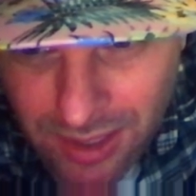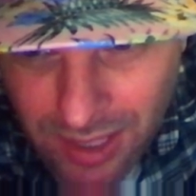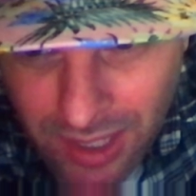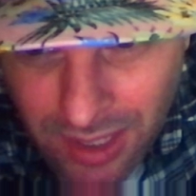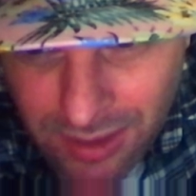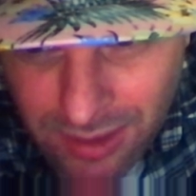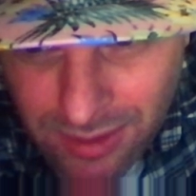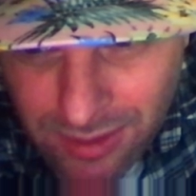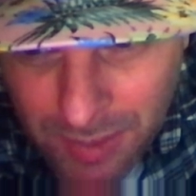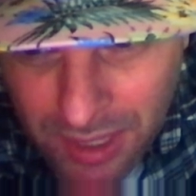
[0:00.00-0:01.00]
And,
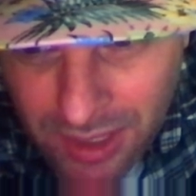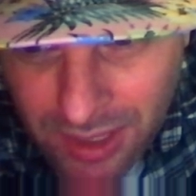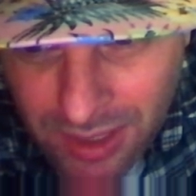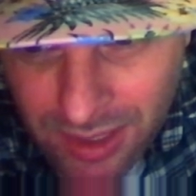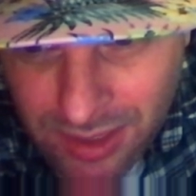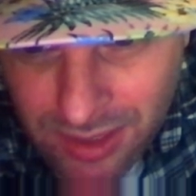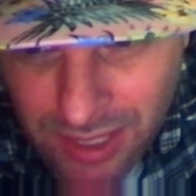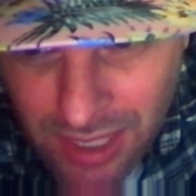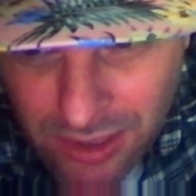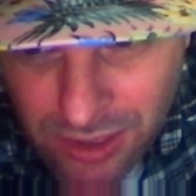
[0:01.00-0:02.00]
I mean, it's
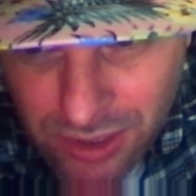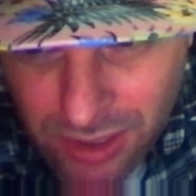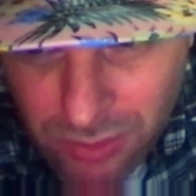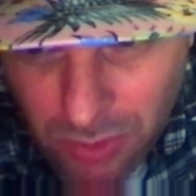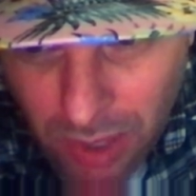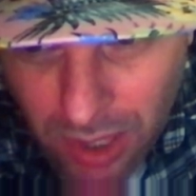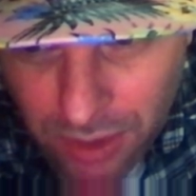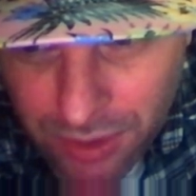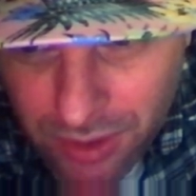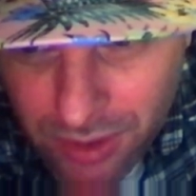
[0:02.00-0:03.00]
that's just
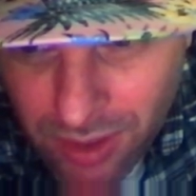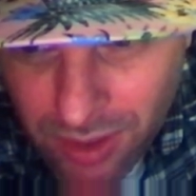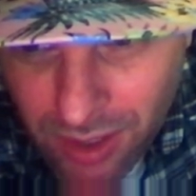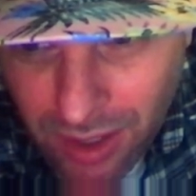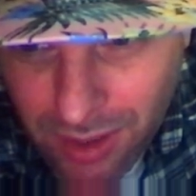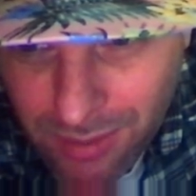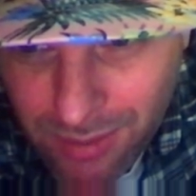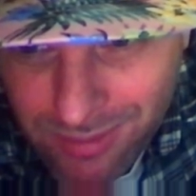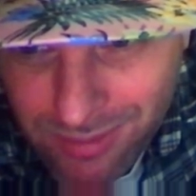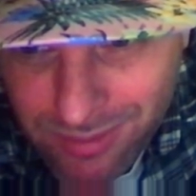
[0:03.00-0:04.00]
wild.
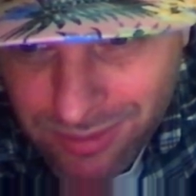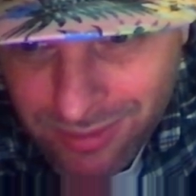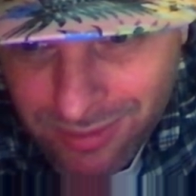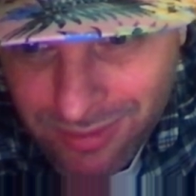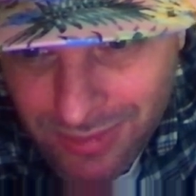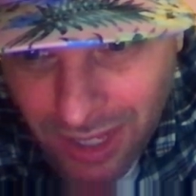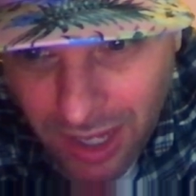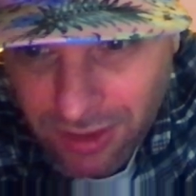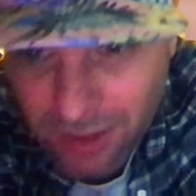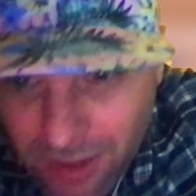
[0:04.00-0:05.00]
Um, I
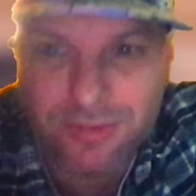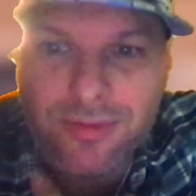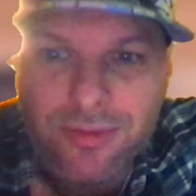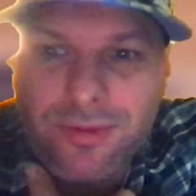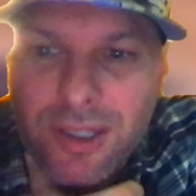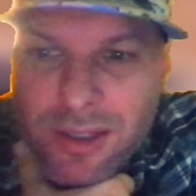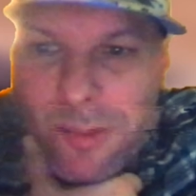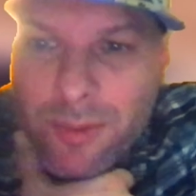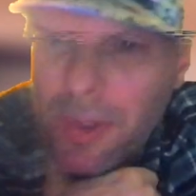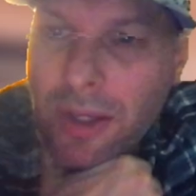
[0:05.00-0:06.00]
don't know. There's
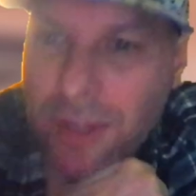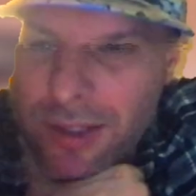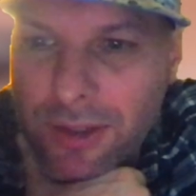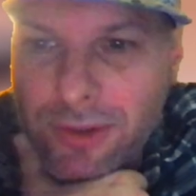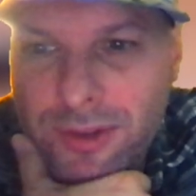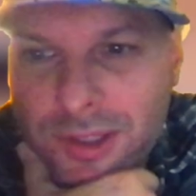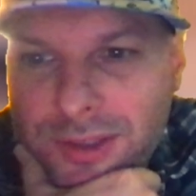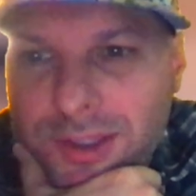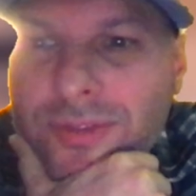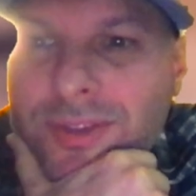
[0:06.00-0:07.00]
something about that dude.
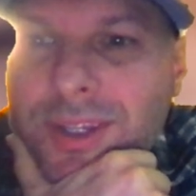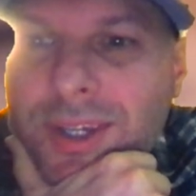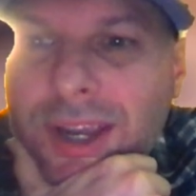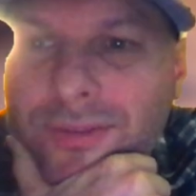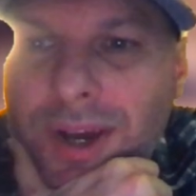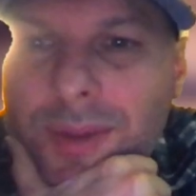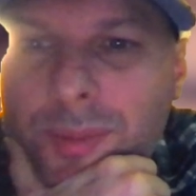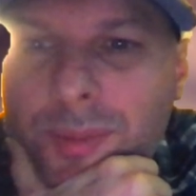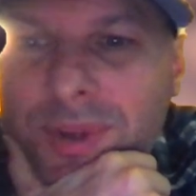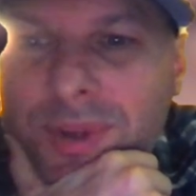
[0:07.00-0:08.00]
He's definitely got a
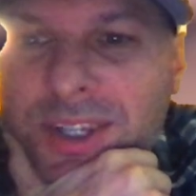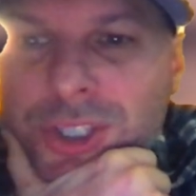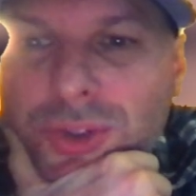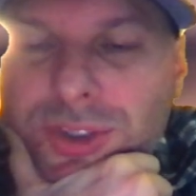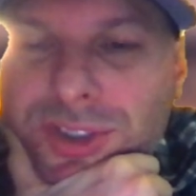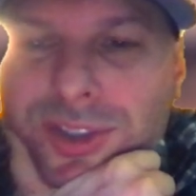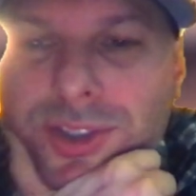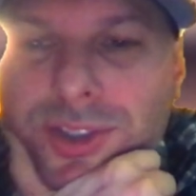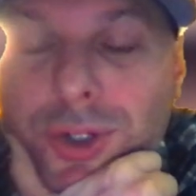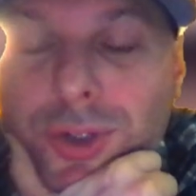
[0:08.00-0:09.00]
vibe. I mean, his shorts are
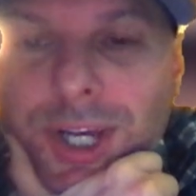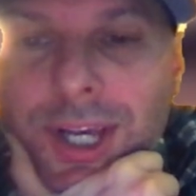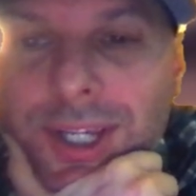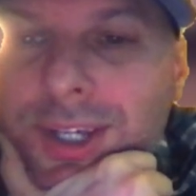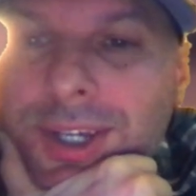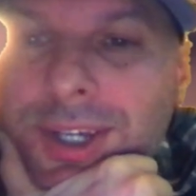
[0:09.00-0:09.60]
so tight.